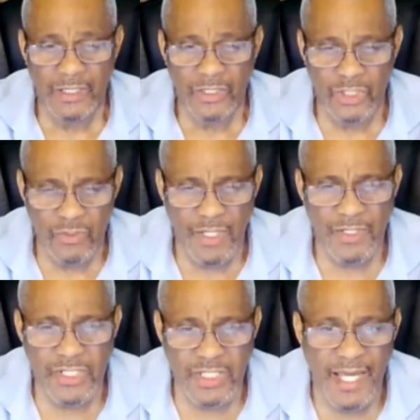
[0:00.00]
You
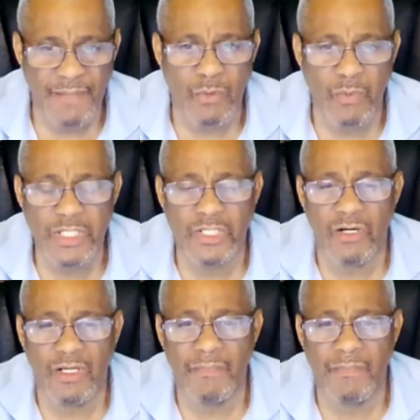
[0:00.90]
understand when we
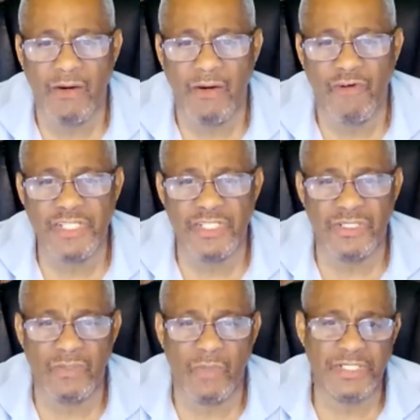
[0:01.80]
talk about
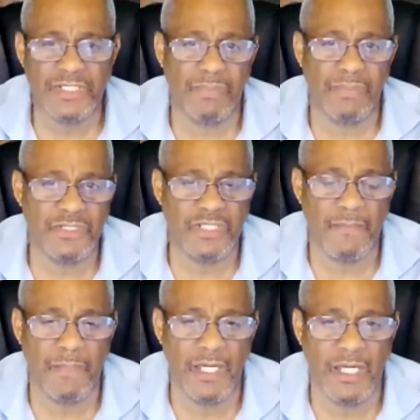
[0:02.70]
racism, white supremacy
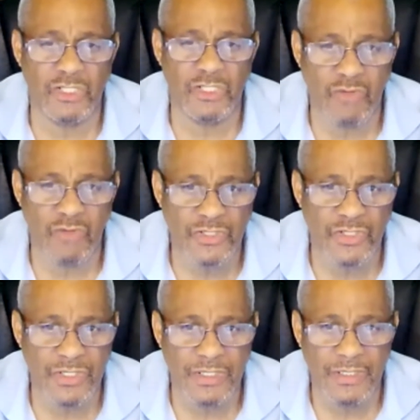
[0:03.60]
being
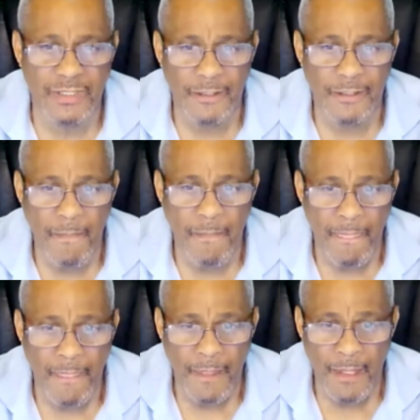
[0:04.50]
structured
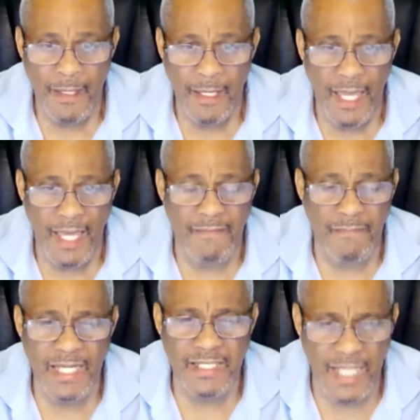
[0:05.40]
and
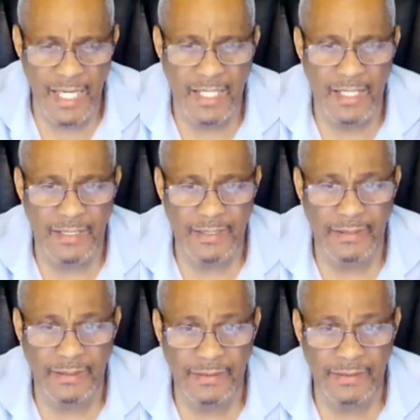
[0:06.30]
maintained